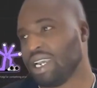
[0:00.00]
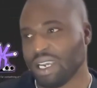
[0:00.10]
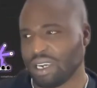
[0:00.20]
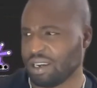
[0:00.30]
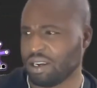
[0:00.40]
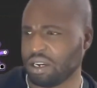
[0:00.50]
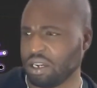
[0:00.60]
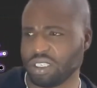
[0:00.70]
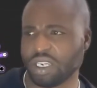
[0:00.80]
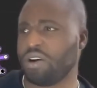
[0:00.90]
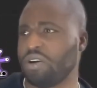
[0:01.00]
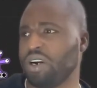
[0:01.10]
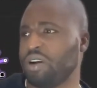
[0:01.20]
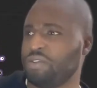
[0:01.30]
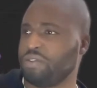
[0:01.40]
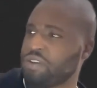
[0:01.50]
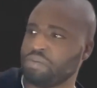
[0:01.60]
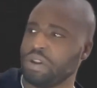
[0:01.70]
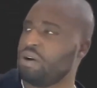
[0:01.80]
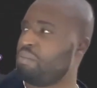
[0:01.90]
It's 150
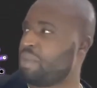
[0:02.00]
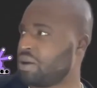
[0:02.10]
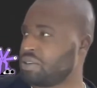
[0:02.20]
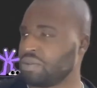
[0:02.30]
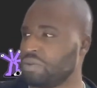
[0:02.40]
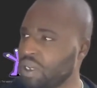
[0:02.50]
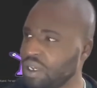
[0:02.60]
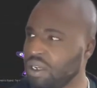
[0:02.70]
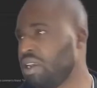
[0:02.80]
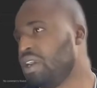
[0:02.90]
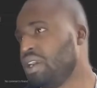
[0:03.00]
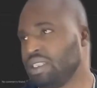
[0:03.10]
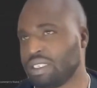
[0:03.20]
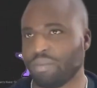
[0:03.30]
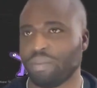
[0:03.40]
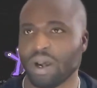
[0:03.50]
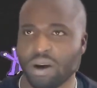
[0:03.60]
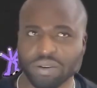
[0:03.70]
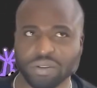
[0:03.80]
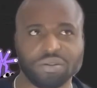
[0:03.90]
million miles away. It's about